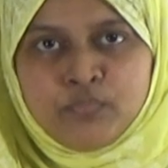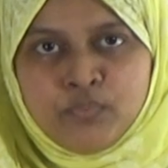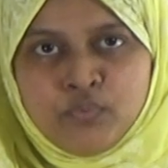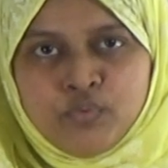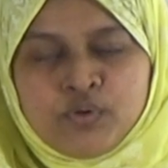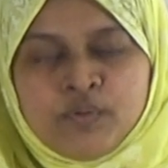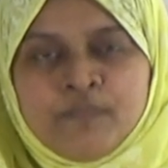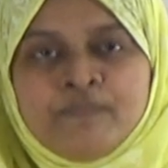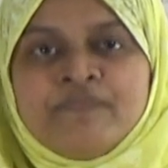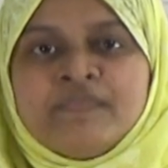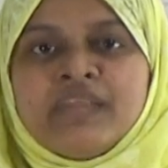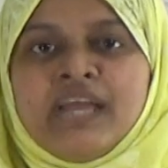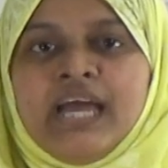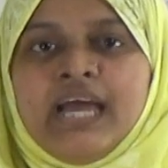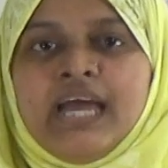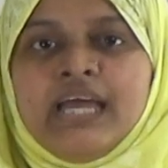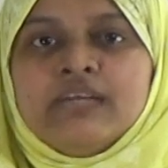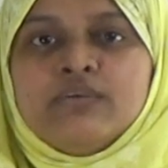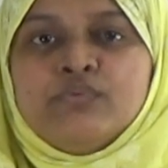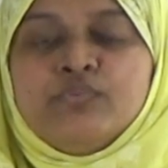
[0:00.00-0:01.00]
book,
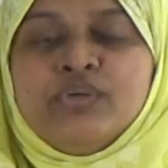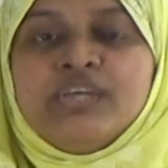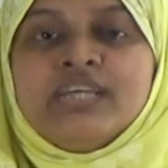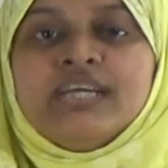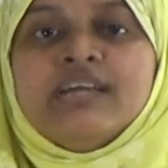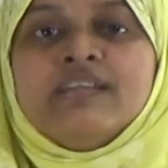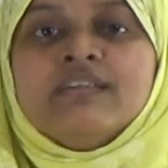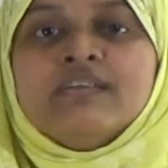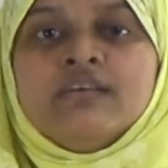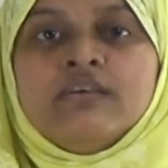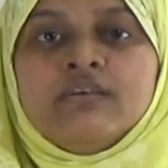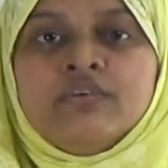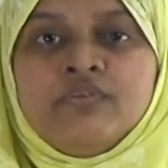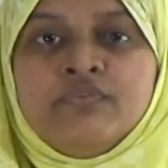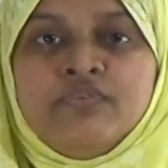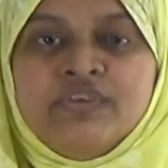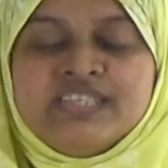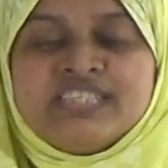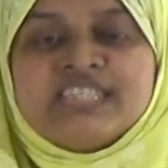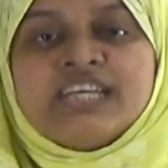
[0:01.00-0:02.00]
and we can
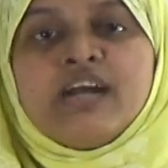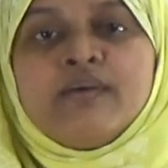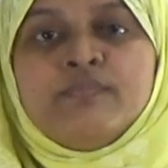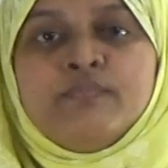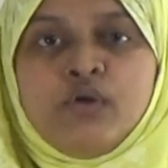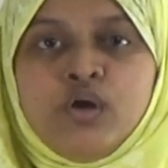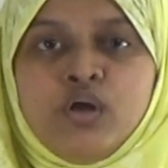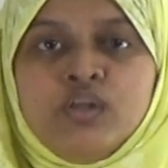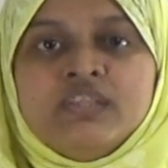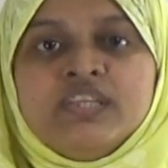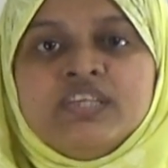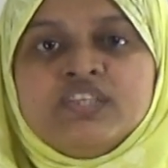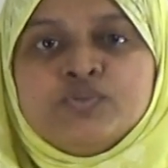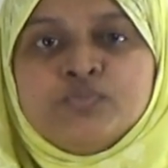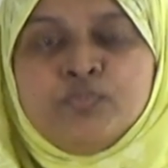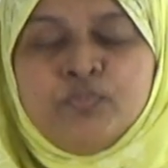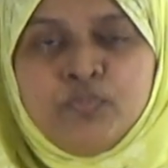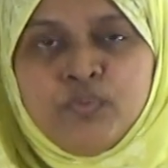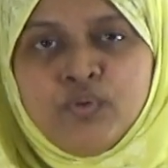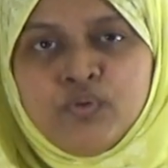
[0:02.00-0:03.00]
reserve all these
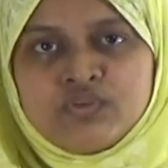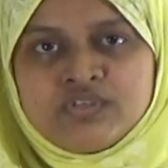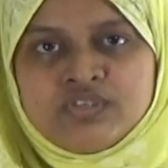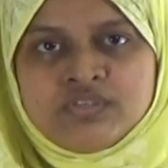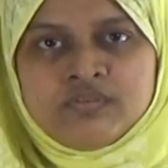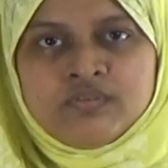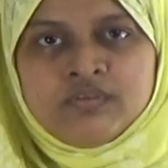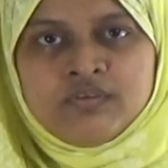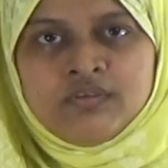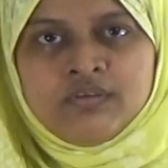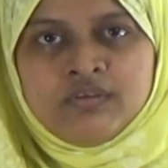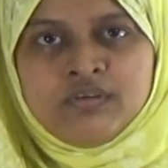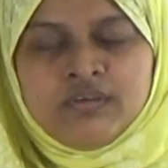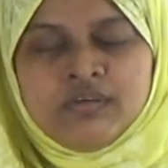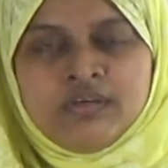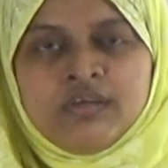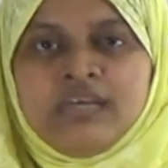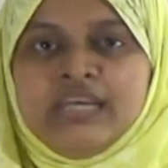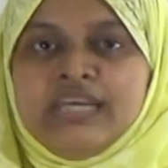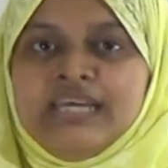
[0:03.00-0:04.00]
books
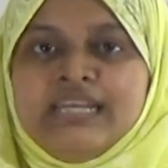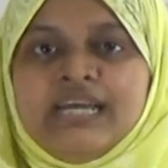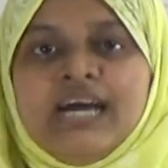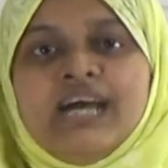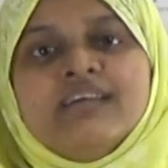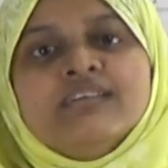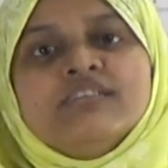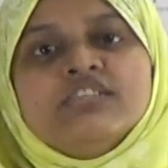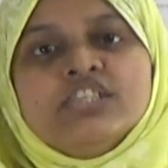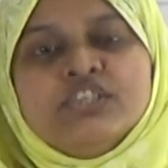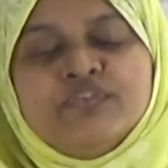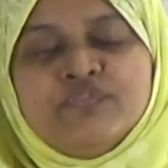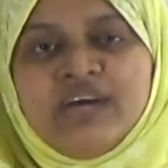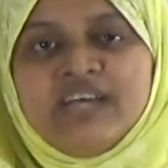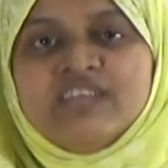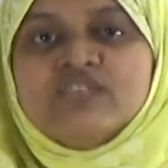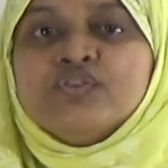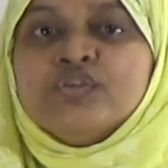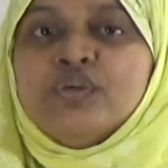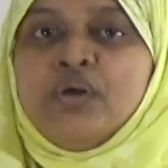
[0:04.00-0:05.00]
in a
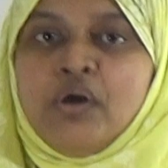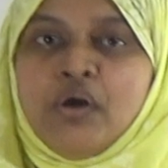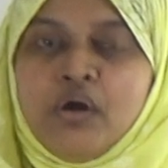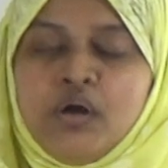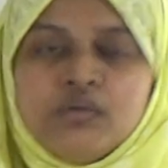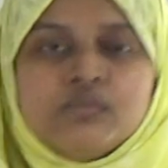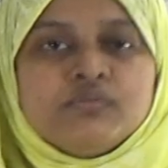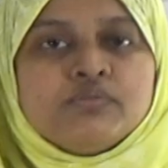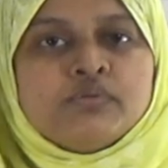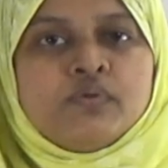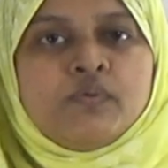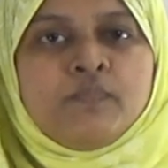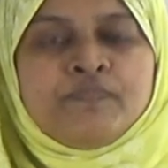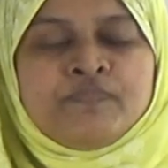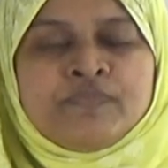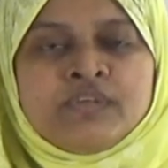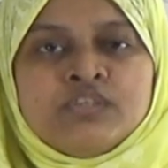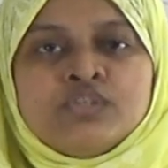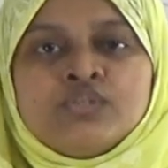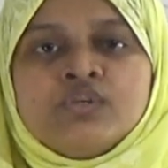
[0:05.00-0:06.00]
device also.
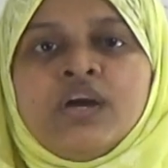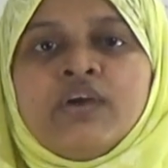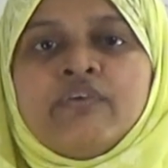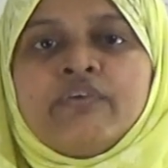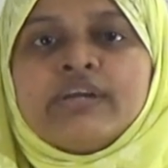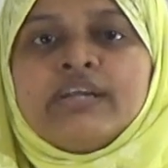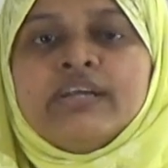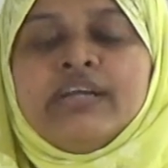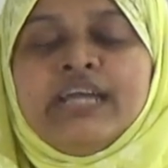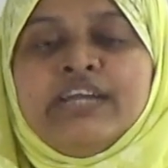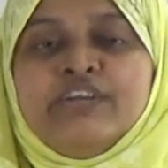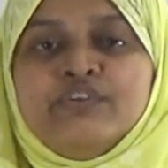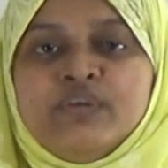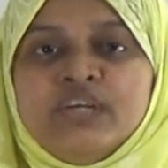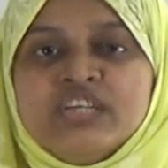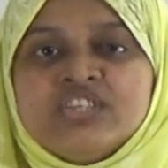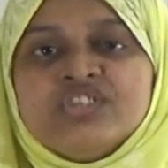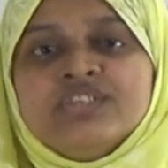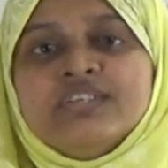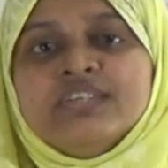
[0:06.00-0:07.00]
So our
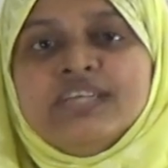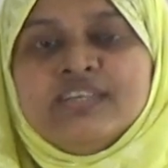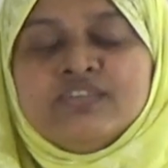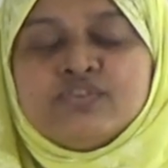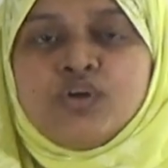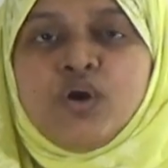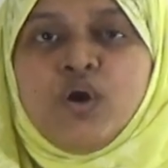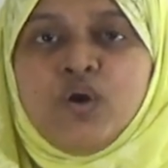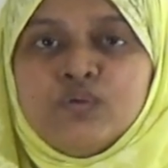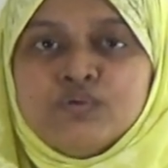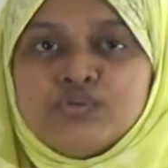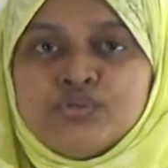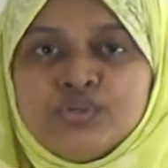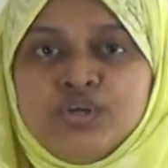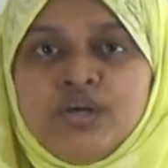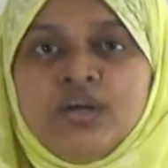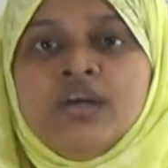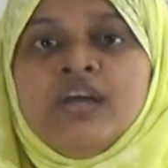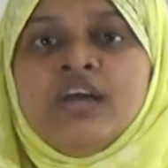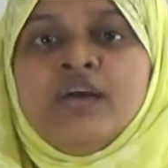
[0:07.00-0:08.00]
education is
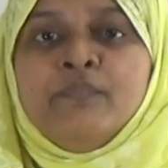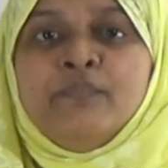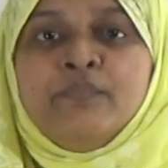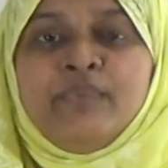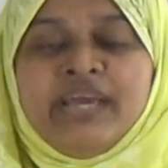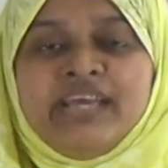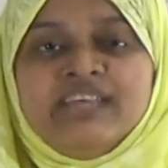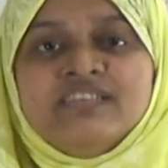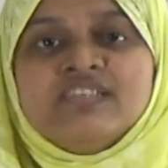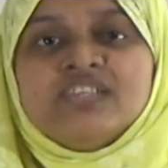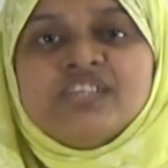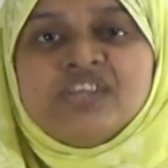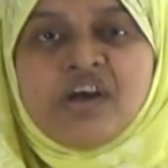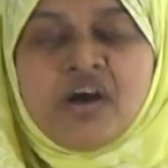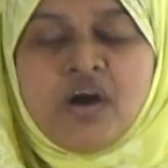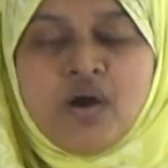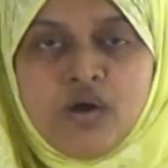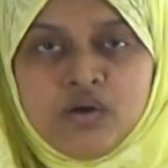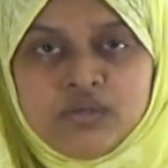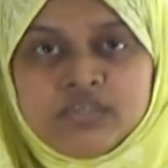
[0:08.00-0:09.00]
also based
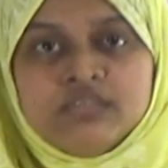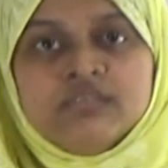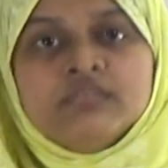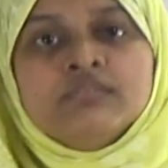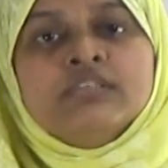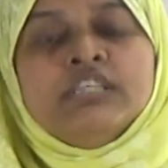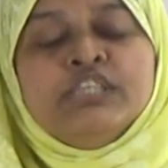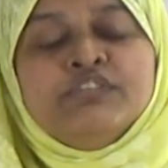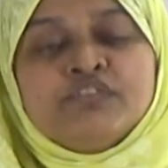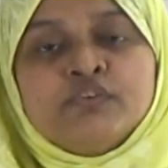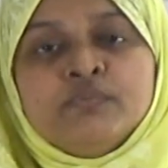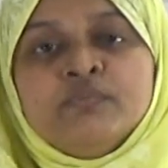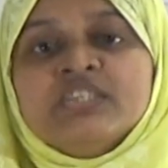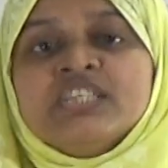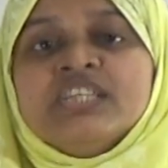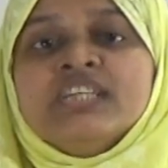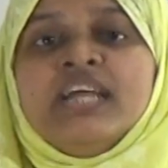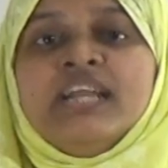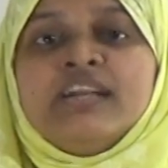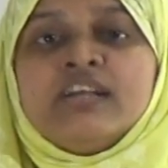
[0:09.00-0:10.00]
on
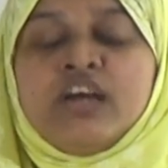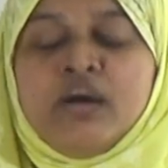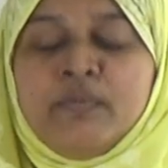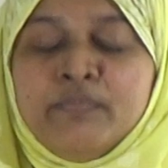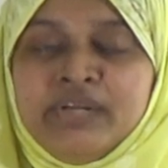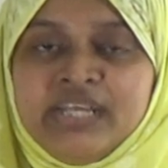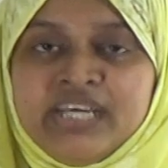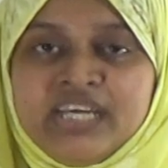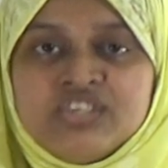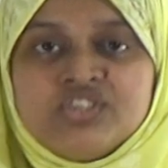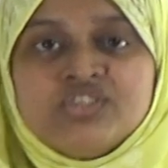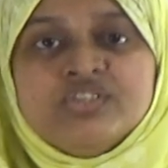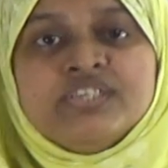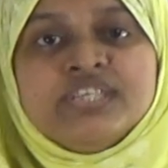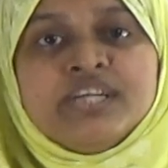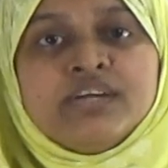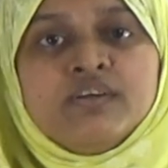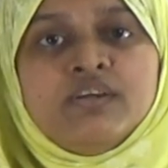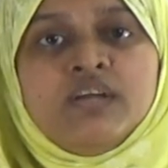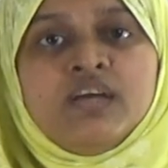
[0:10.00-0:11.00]
information and communication
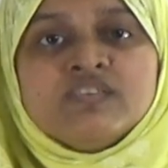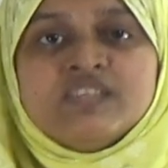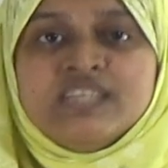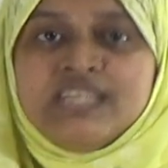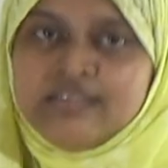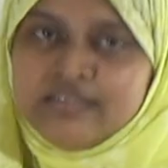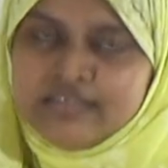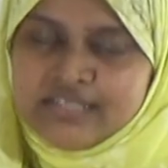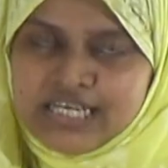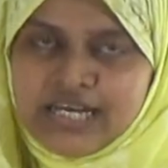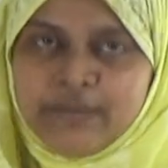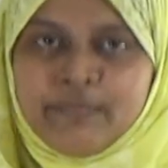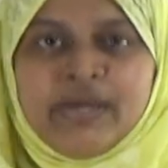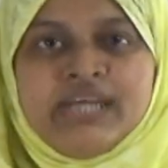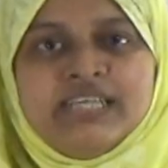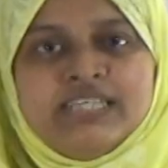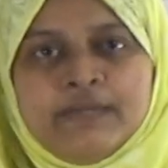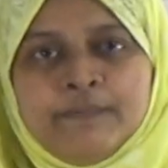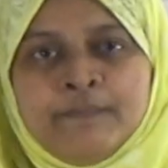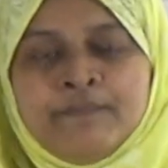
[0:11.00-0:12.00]
technology day
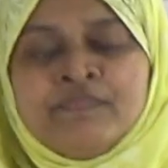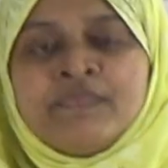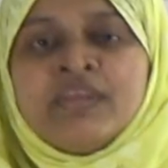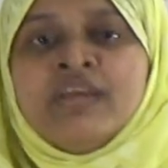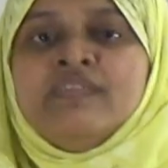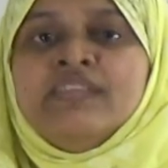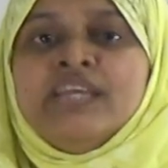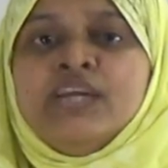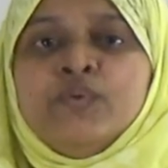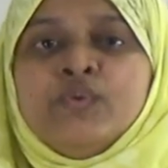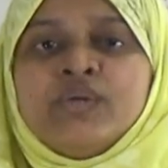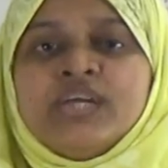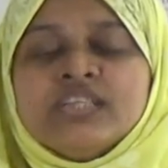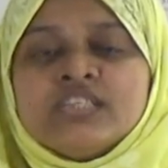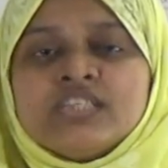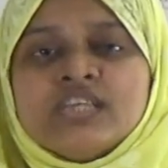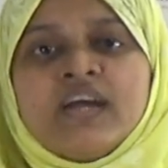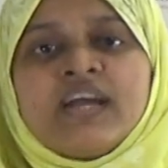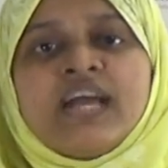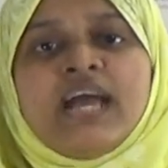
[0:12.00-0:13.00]
by day. Then we can
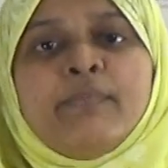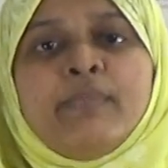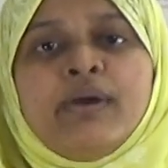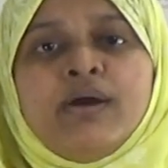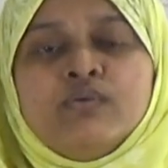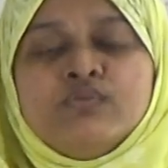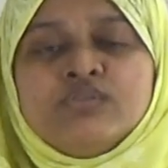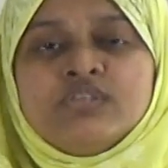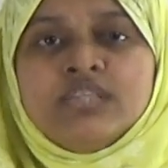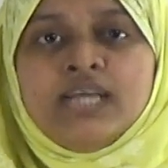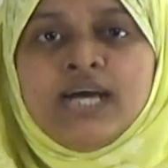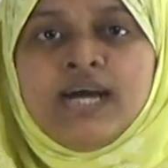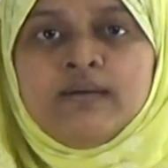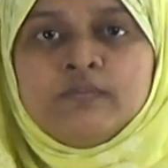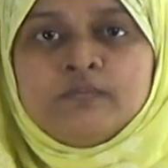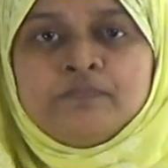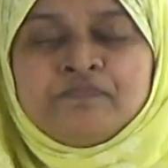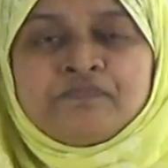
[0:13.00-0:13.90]
talk about the